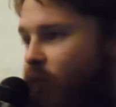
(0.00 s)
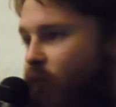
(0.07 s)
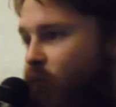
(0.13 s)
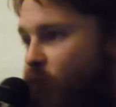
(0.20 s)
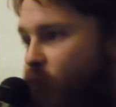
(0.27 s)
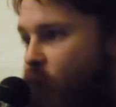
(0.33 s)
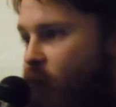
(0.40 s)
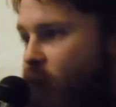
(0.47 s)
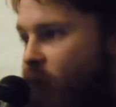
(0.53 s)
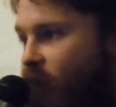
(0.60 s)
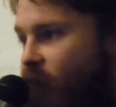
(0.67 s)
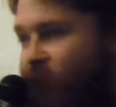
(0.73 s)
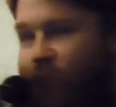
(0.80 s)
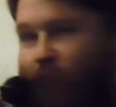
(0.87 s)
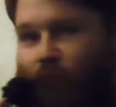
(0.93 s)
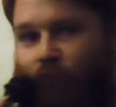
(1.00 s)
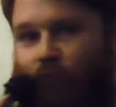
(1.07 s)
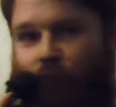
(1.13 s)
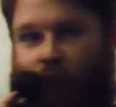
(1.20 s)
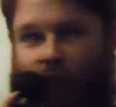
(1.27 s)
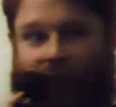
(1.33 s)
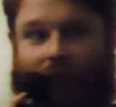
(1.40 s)
Wow, that was a
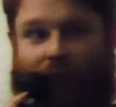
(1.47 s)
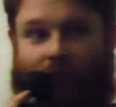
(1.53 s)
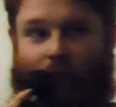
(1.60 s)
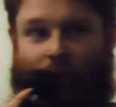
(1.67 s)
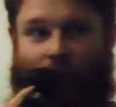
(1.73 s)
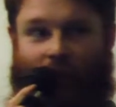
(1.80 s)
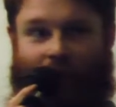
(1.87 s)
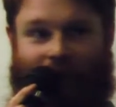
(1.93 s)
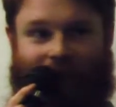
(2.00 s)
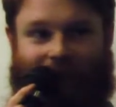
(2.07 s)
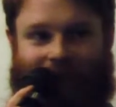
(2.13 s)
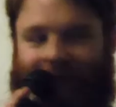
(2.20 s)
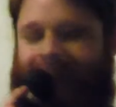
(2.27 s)
pretty big burn.